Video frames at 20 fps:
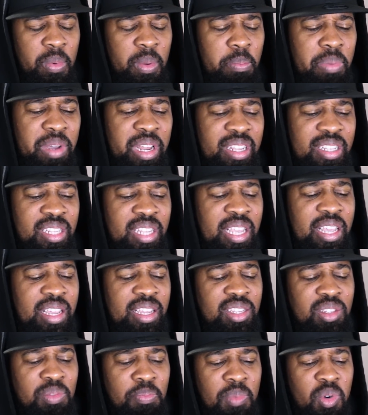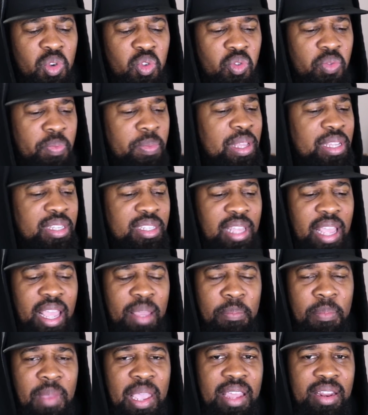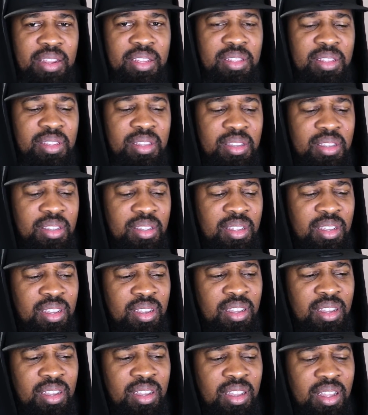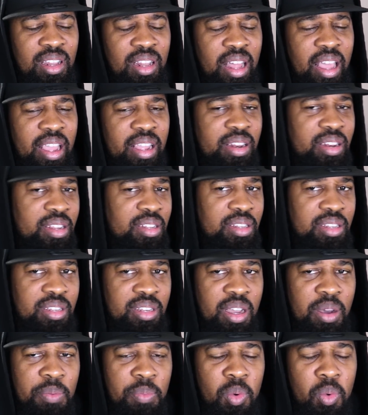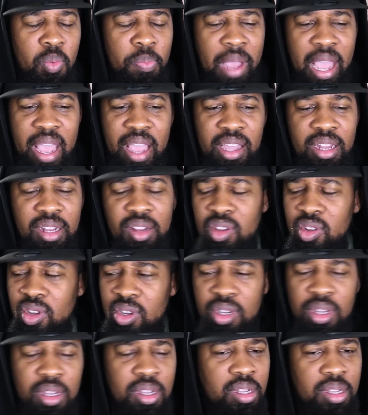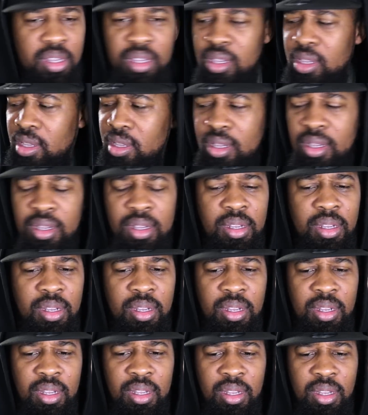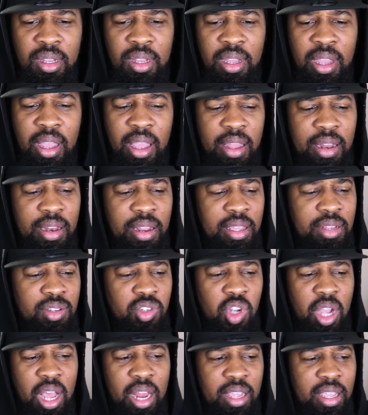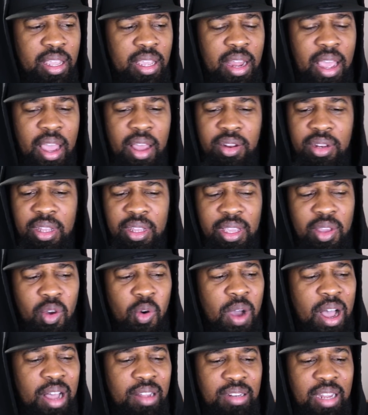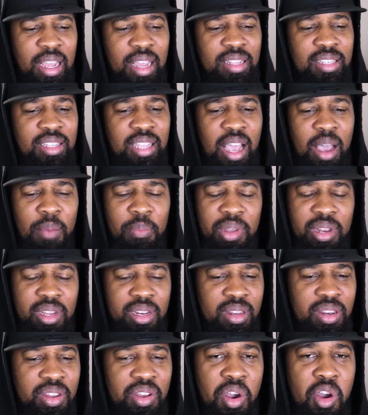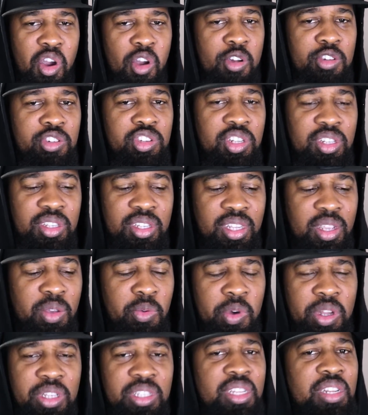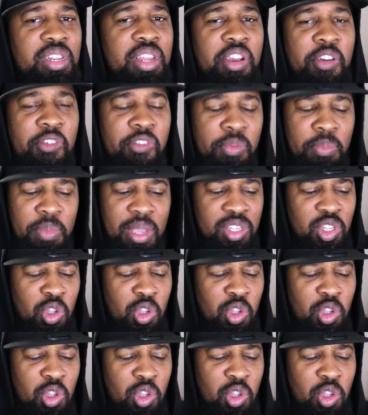But it's his movements that made it. Like the double back look and then try to get out, then go out that side. But the urgency wasn't there for me.